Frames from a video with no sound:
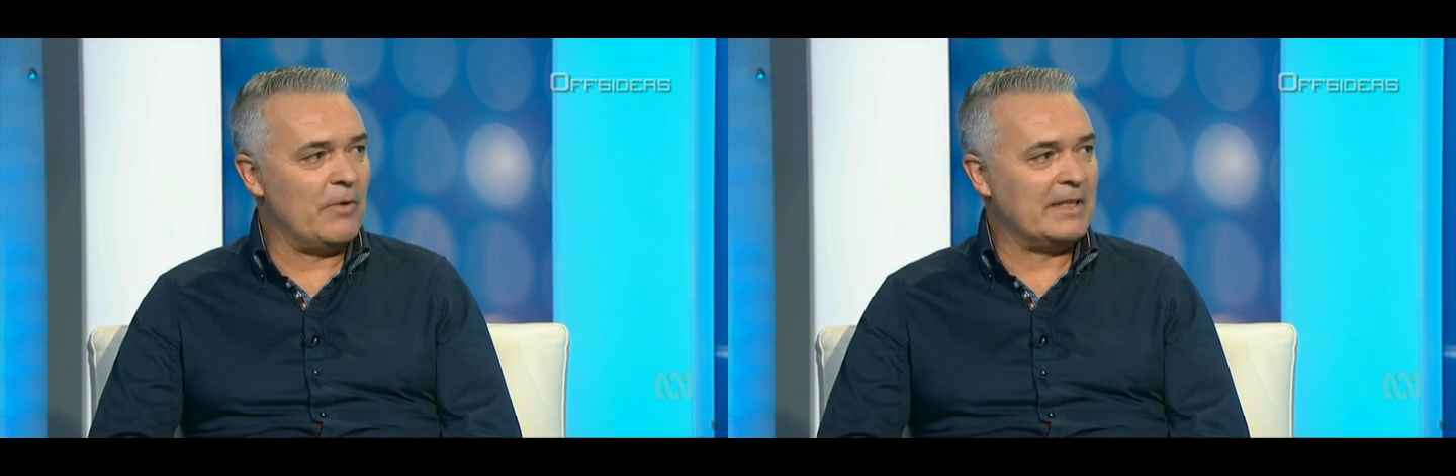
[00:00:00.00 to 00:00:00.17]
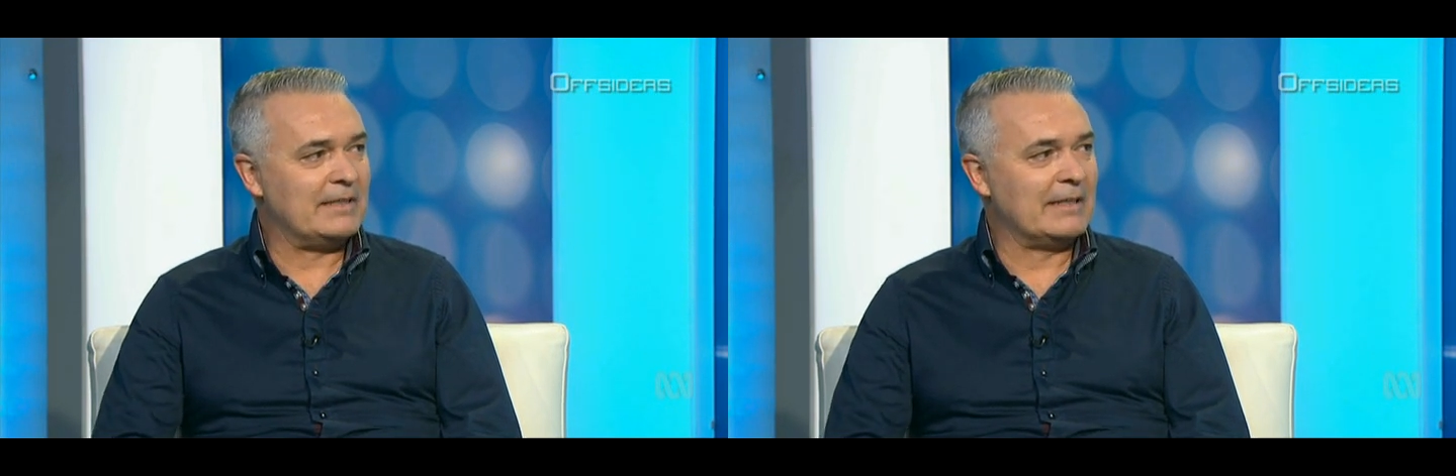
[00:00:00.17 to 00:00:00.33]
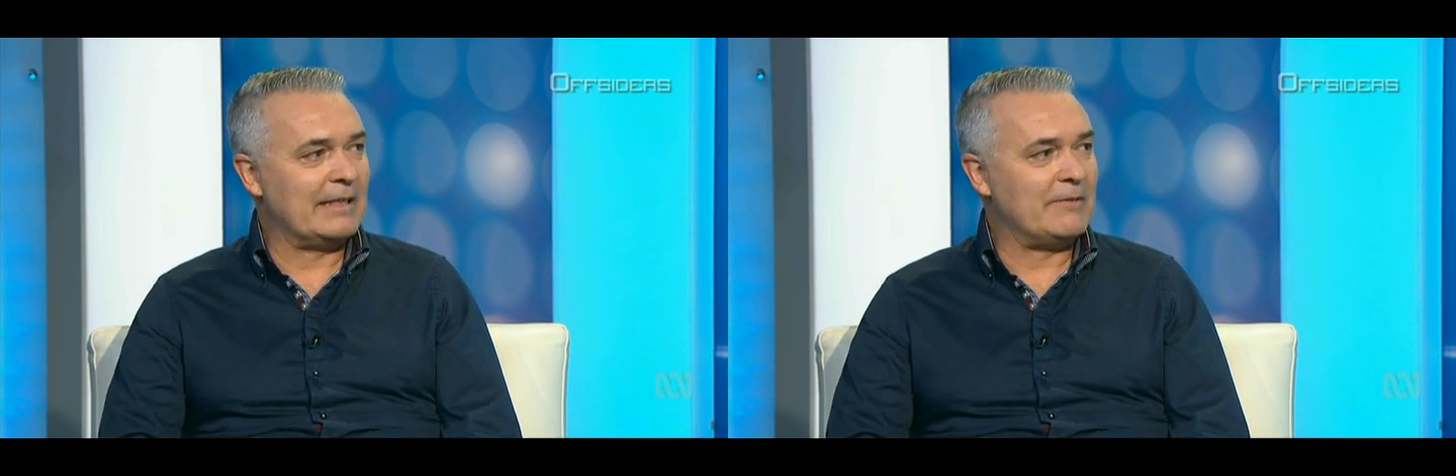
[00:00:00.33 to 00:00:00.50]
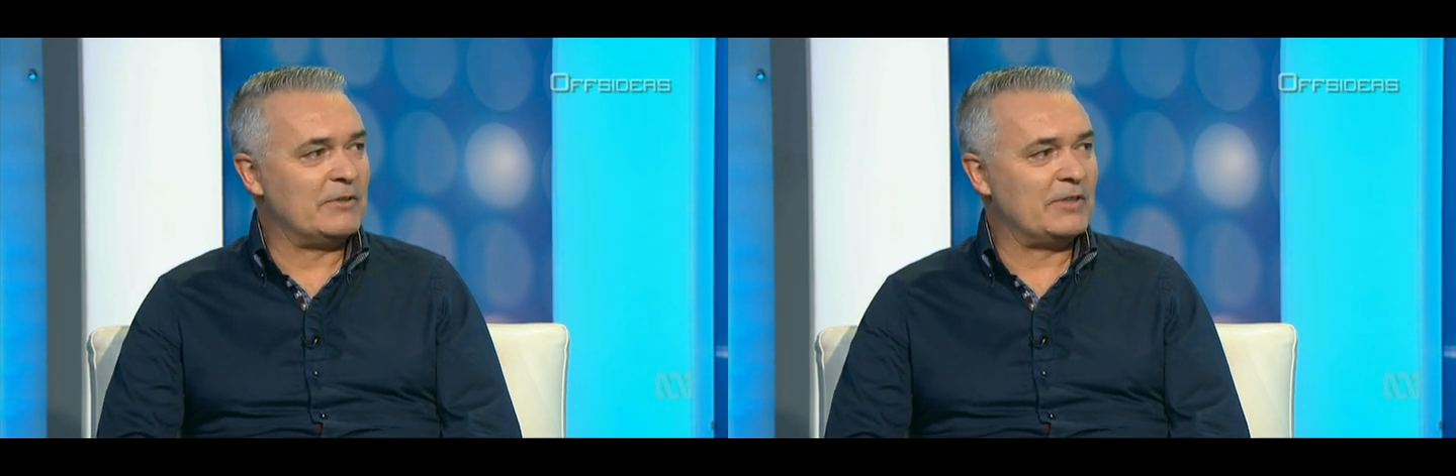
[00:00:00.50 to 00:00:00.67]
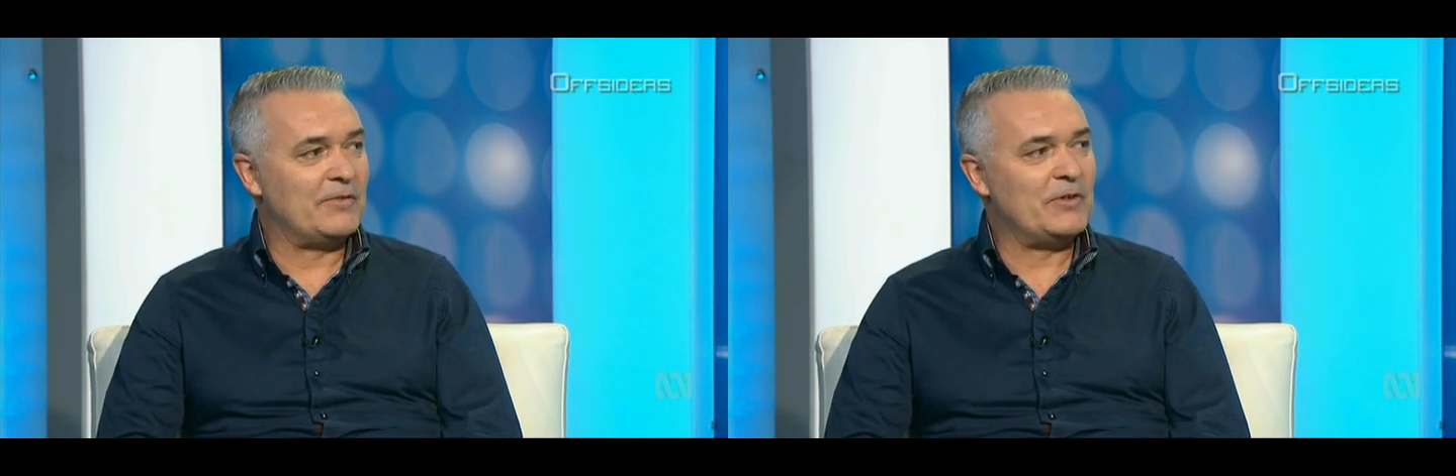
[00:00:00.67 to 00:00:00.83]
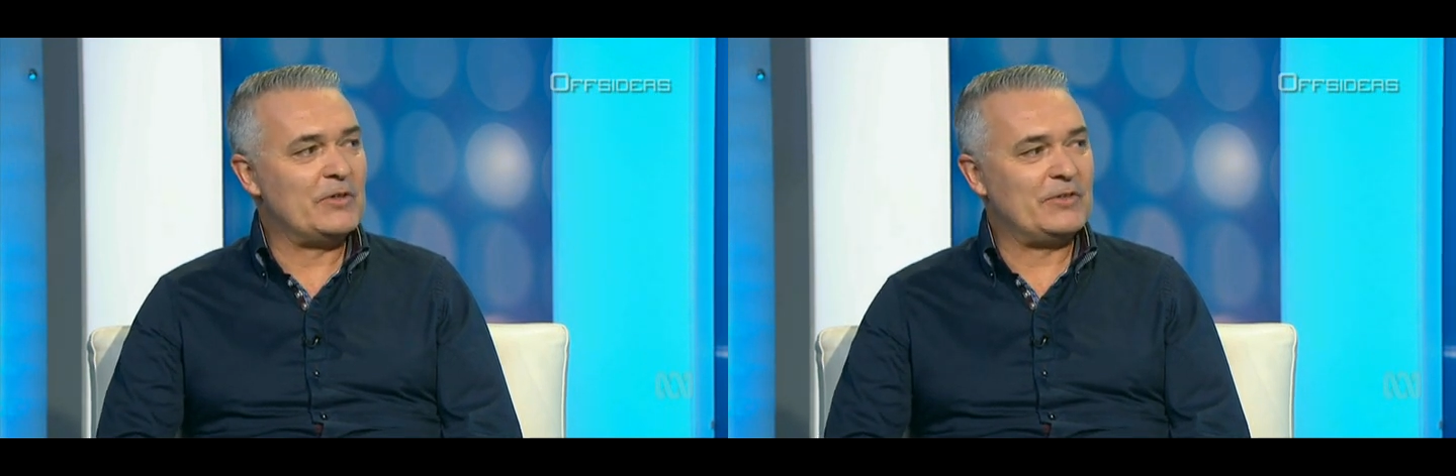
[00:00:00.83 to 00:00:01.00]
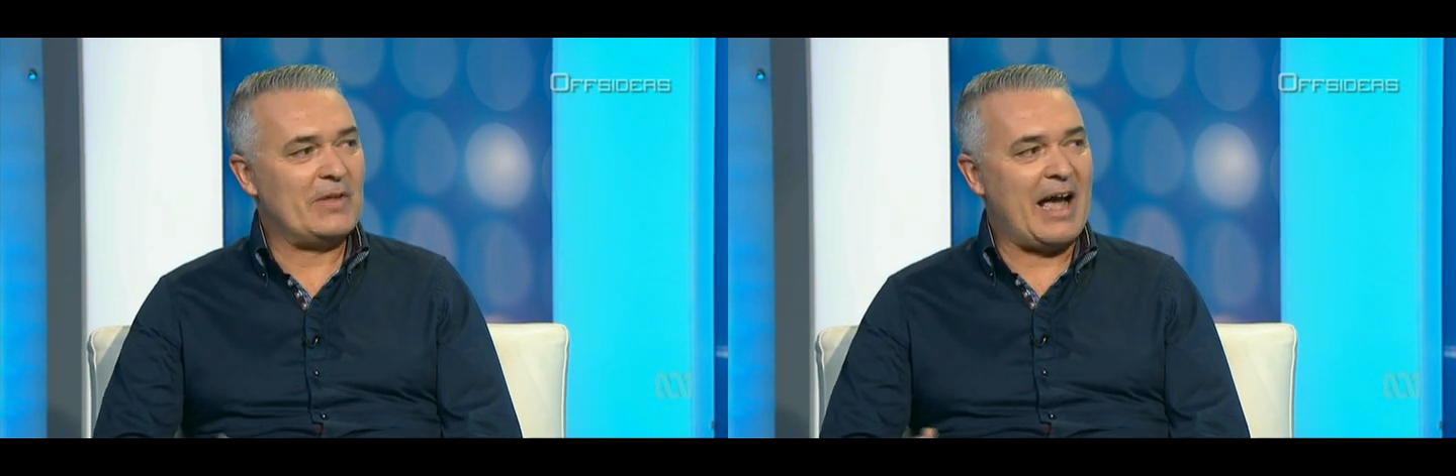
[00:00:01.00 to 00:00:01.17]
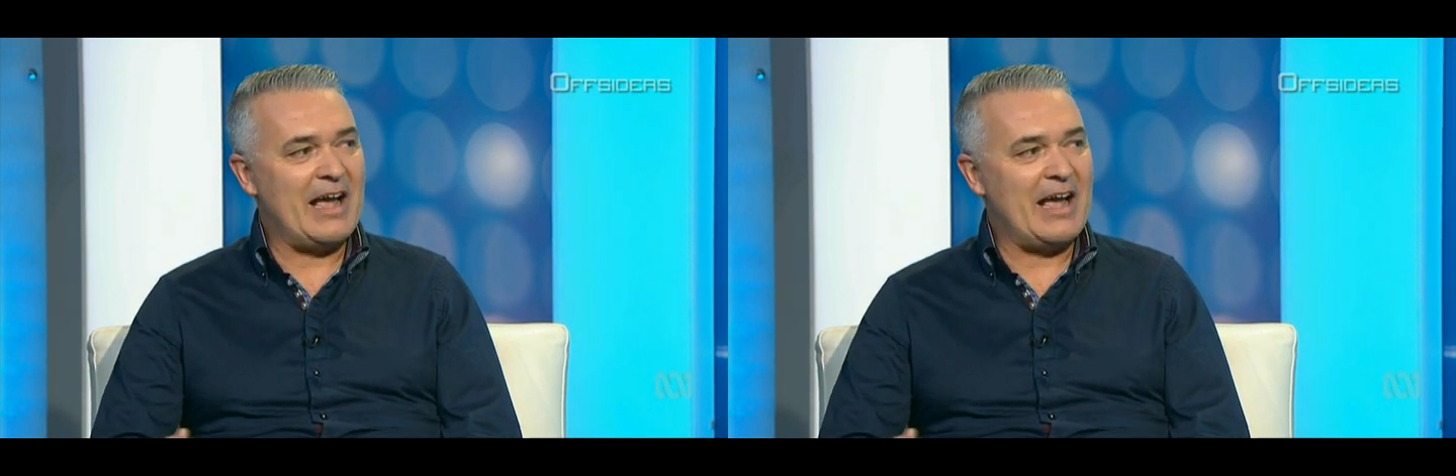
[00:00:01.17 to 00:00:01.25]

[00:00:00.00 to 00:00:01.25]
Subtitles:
recently was the first